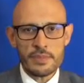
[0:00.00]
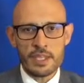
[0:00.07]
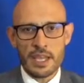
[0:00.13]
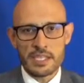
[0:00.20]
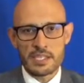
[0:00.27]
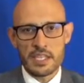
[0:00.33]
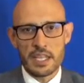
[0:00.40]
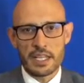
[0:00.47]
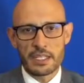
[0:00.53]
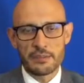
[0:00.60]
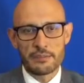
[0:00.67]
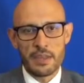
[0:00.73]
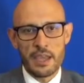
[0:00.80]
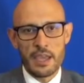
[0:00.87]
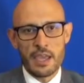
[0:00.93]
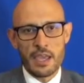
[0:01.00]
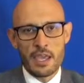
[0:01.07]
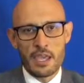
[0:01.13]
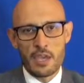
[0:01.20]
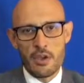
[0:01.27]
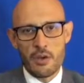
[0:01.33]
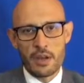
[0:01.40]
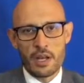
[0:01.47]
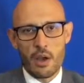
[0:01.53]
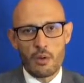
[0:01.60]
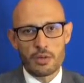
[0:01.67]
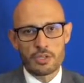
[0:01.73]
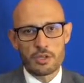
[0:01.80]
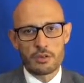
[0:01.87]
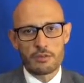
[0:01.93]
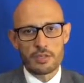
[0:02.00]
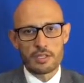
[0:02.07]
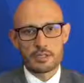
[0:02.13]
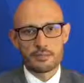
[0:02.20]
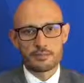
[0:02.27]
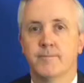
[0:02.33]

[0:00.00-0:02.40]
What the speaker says: as needed here in our service.